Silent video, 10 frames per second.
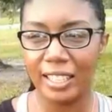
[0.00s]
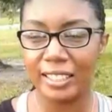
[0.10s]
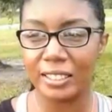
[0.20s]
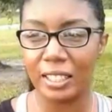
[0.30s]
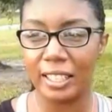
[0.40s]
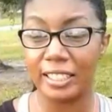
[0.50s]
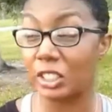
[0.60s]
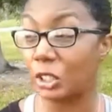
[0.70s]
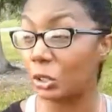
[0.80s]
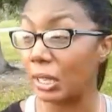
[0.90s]
is
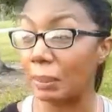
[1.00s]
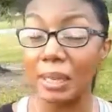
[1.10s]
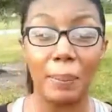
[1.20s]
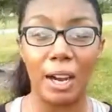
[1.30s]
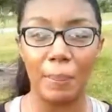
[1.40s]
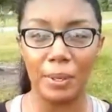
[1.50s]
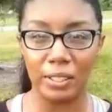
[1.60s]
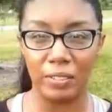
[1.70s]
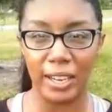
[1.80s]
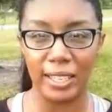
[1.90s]
extremely
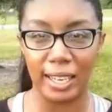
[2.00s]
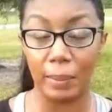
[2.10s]
popular right